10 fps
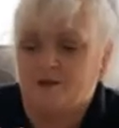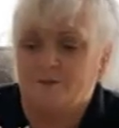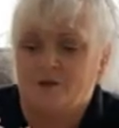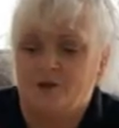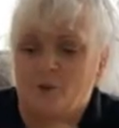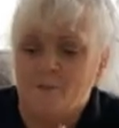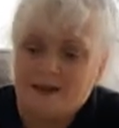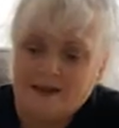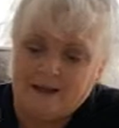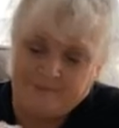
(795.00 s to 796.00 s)
but not
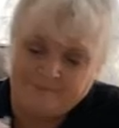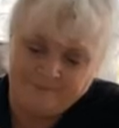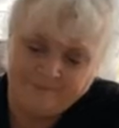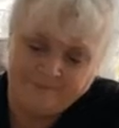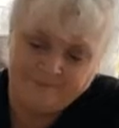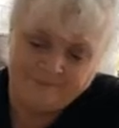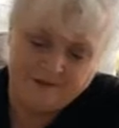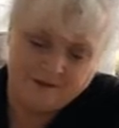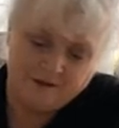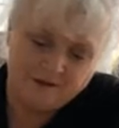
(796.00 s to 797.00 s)
many.
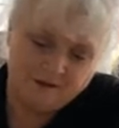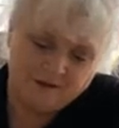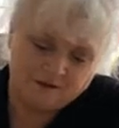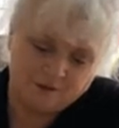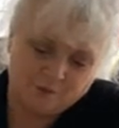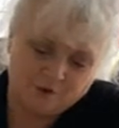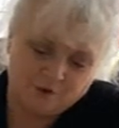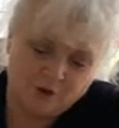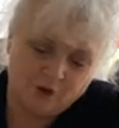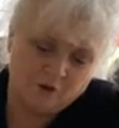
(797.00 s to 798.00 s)
So I'm going
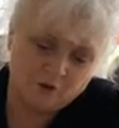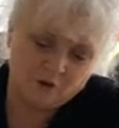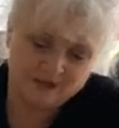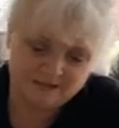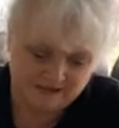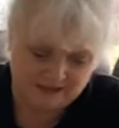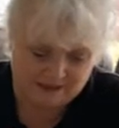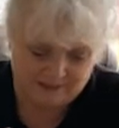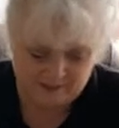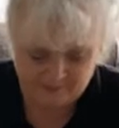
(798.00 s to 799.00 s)
to hot glue these
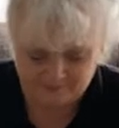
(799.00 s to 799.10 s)
together.